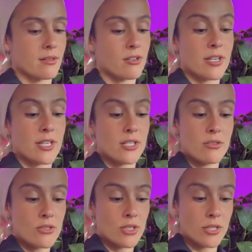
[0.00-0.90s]
where I
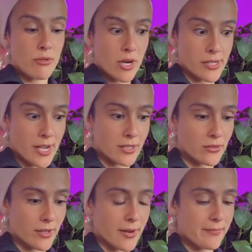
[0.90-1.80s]
usually
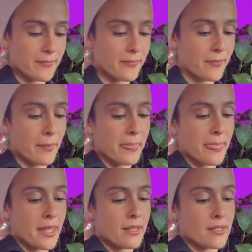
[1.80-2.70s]
broadcast from.
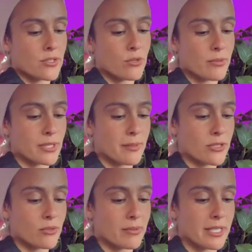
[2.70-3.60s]
Super
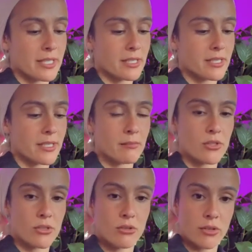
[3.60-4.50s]
special place, and I'm
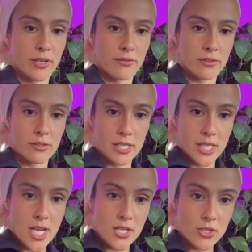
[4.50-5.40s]
so grateful
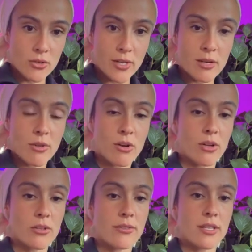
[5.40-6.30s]
to unite with
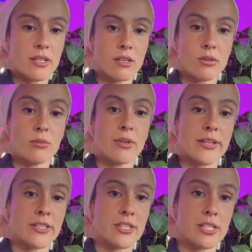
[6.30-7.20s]
all of the global
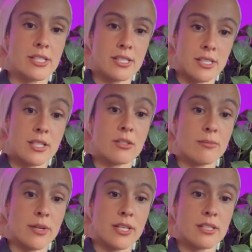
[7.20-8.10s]
energies that you're
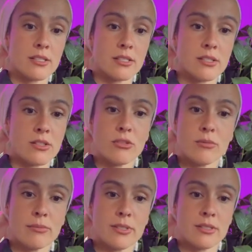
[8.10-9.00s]
bringing to the
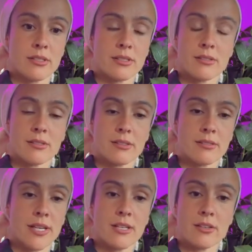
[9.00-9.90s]
group
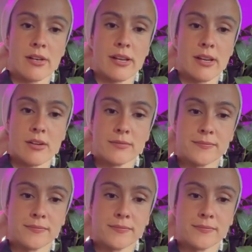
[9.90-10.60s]
right here, right now.